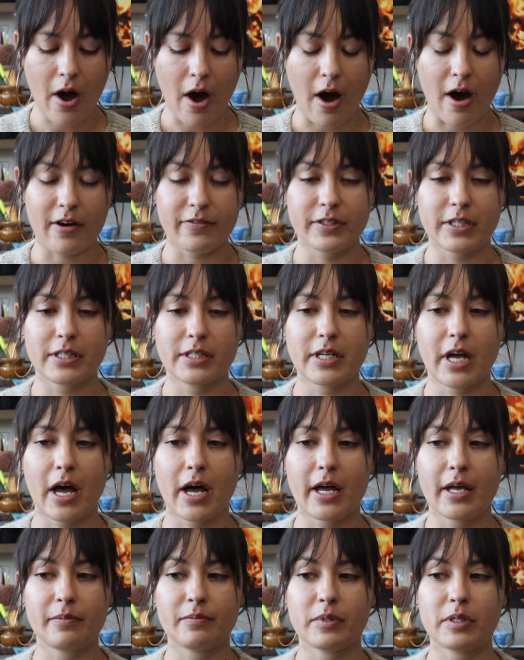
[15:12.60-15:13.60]

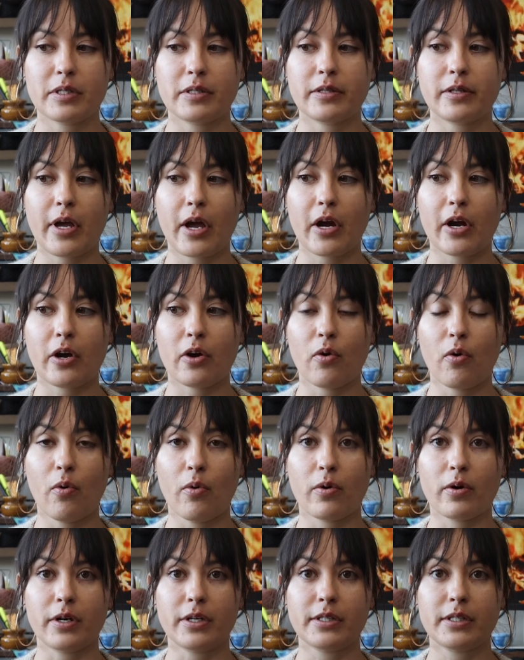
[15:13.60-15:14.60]
oftentimes their
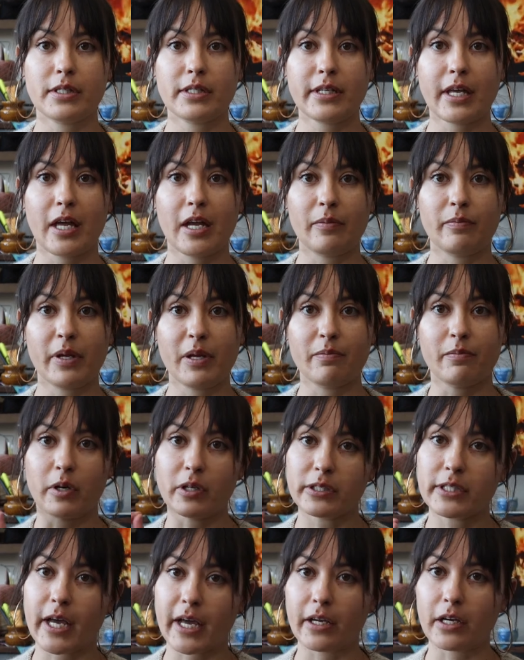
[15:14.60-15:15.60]
horns can be
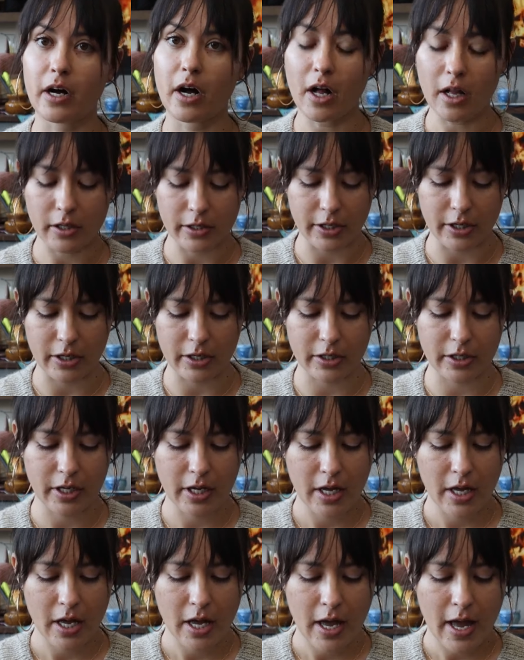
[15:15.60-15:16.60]
multicolored.
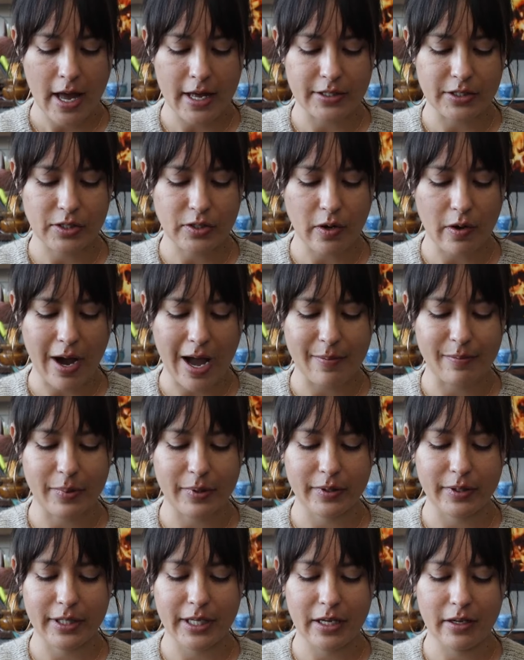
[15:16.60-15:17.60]
And so I
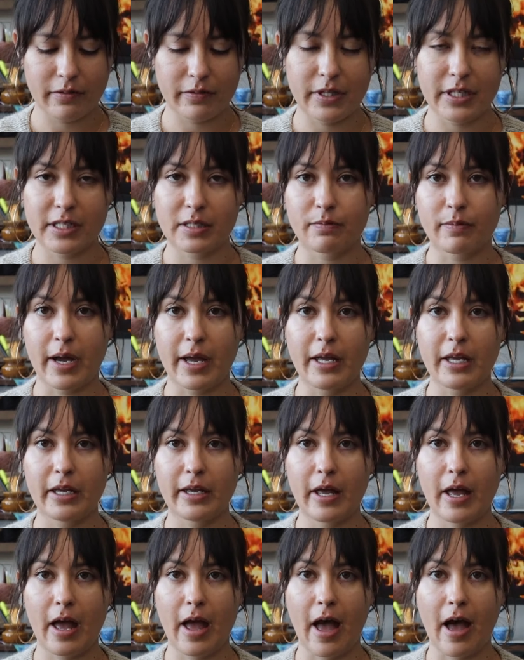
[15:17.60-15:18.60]
believe this might
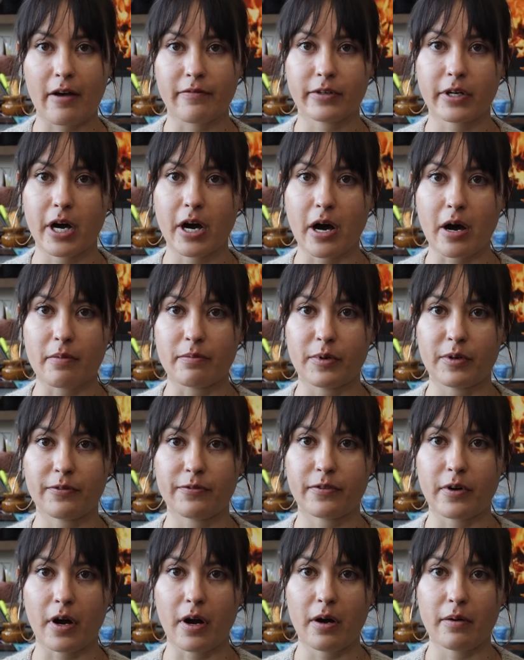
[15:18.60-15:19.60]
have come
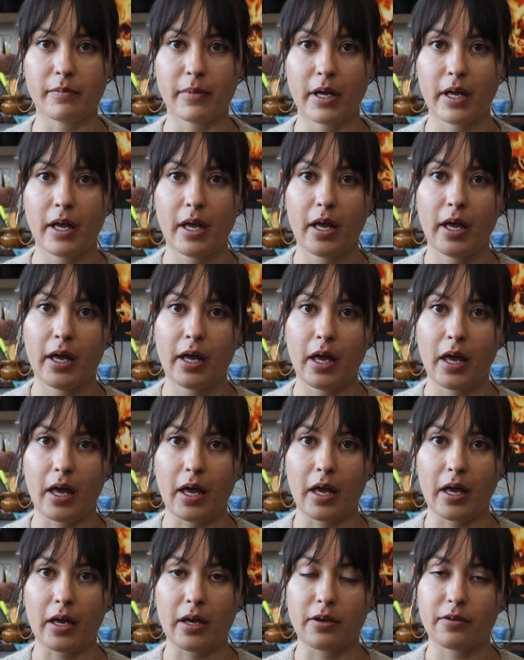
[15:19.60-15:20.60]
from
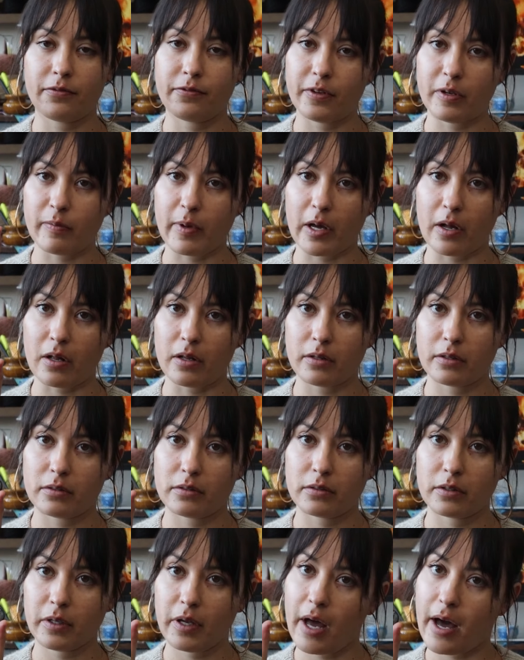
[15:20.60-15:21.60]
a female
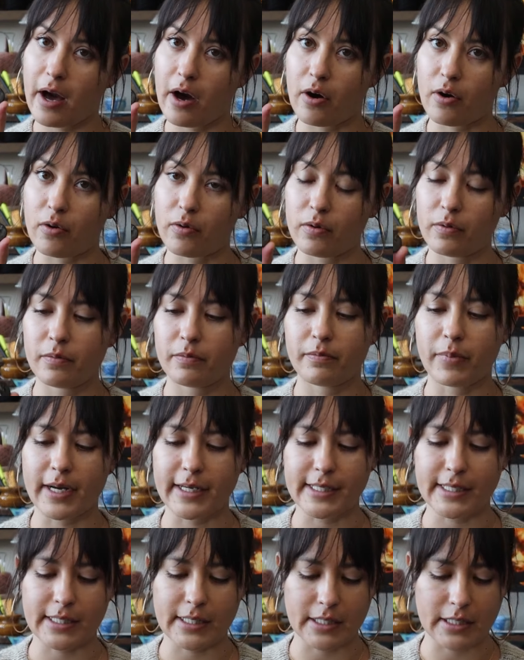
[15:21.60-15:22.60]
cow
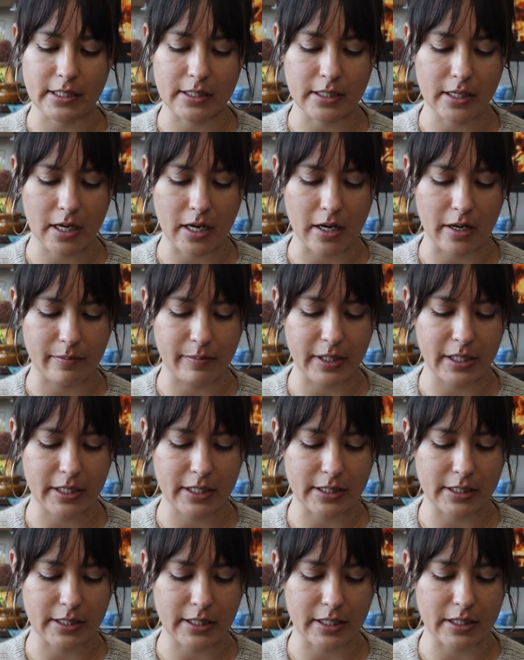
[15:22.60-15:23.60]
bison
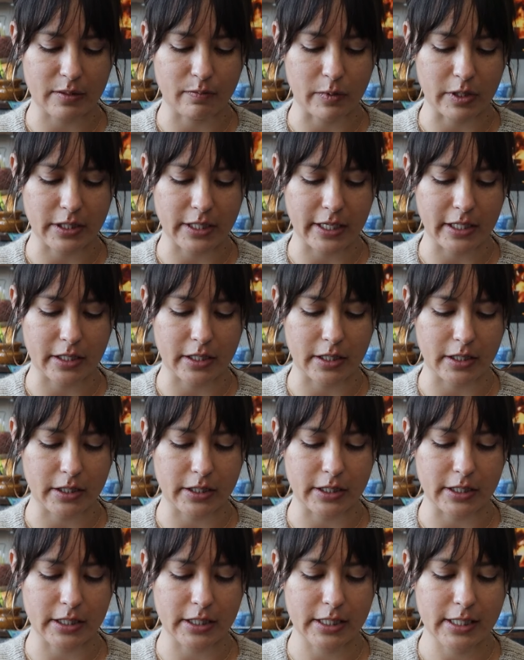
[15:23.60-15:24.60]
because it's
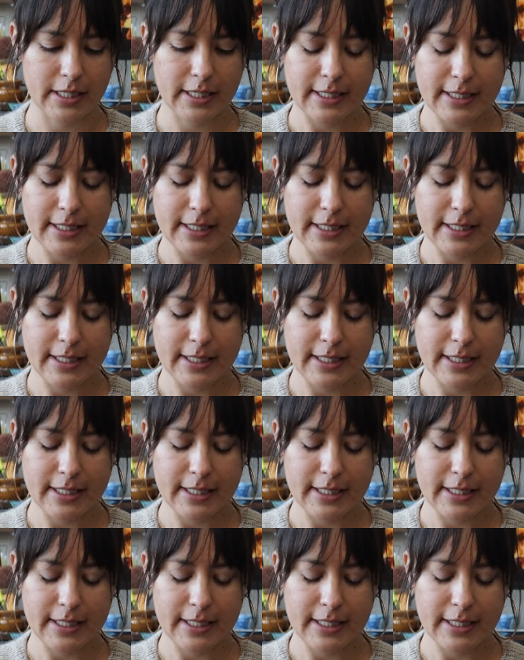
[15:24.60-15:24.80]
multicolored.